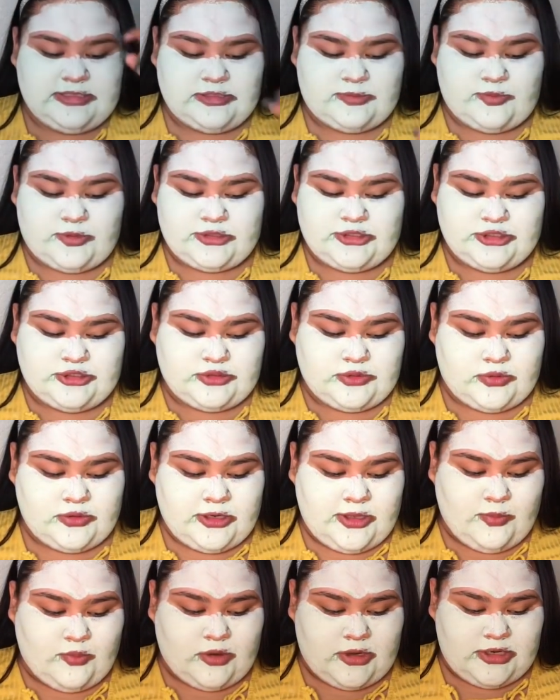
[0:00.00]
this brush is
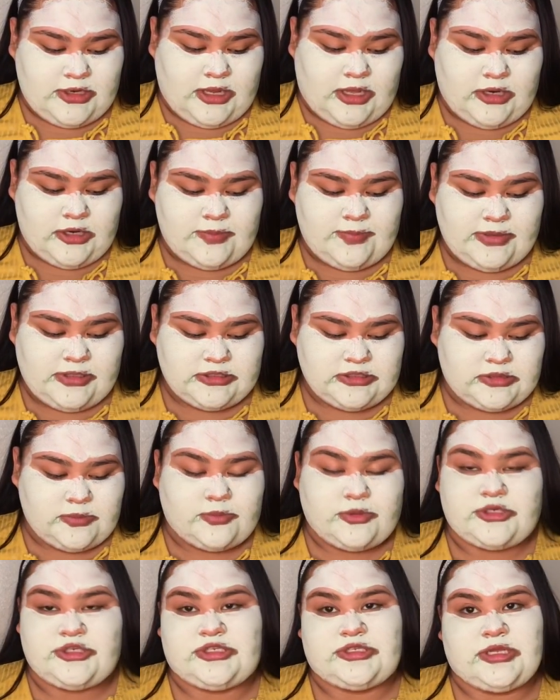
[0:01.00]
only $1 because the
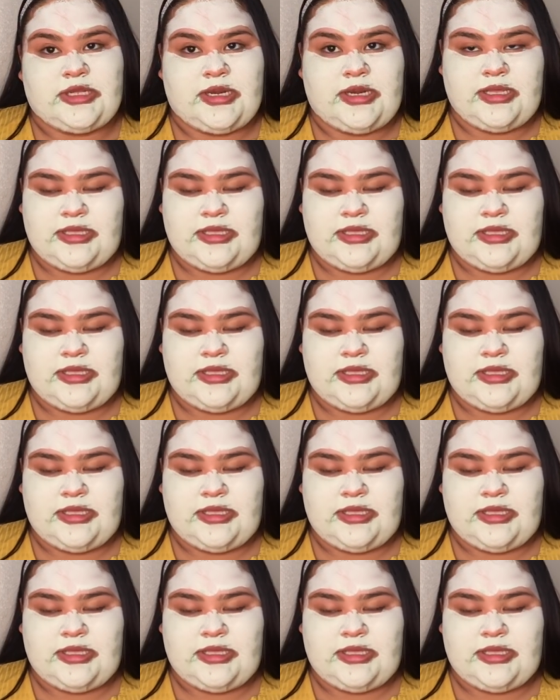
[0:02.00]
brush set